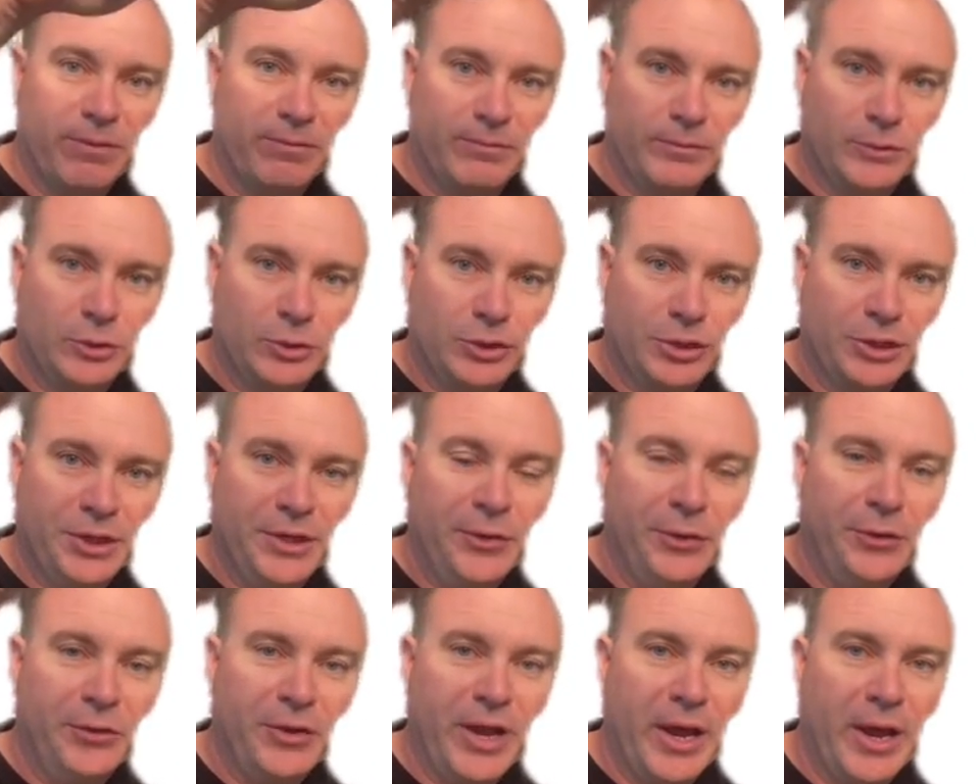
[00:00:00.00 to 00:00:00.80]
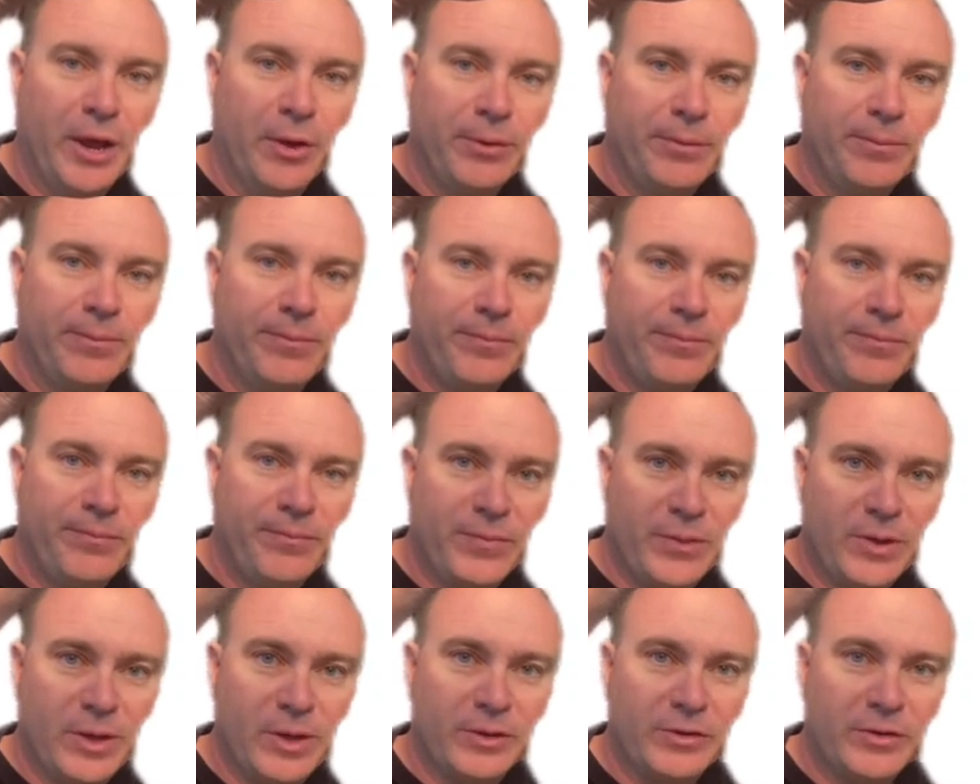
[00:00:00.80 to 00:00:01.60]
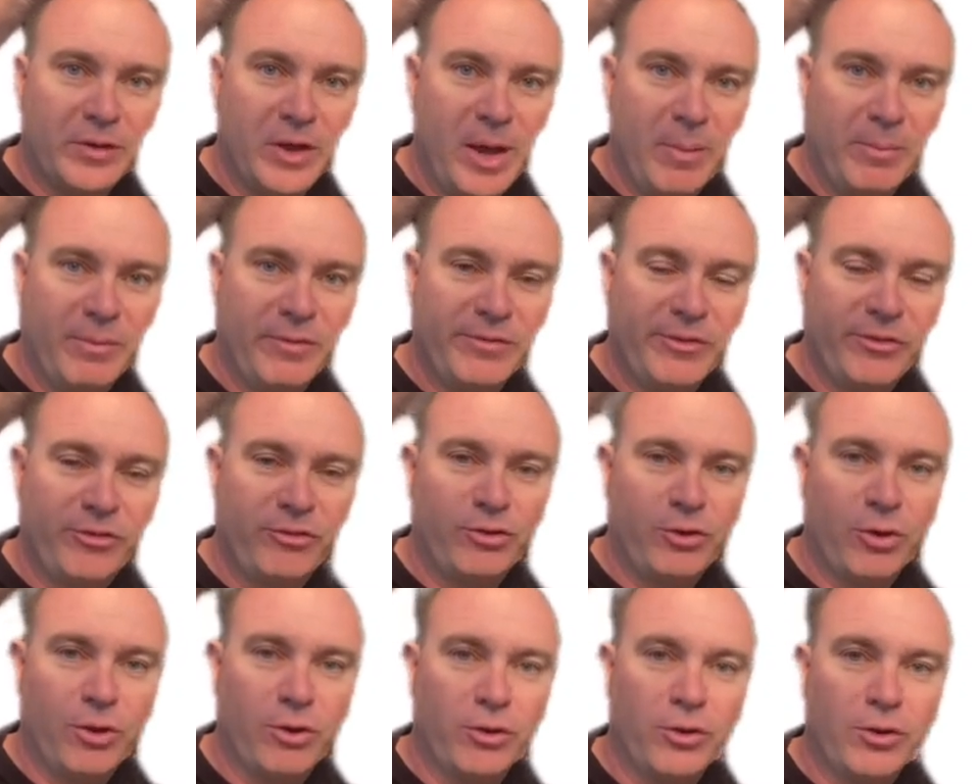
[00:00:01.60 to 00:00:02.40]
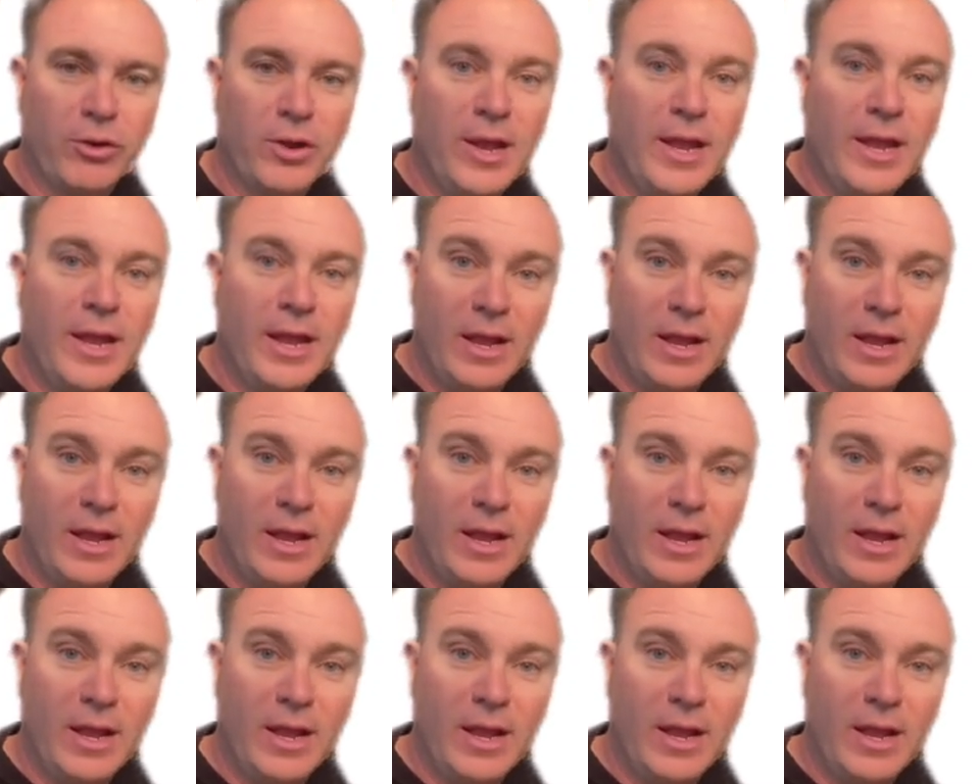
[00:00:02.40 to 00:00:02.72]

Full shingle down on top of the starter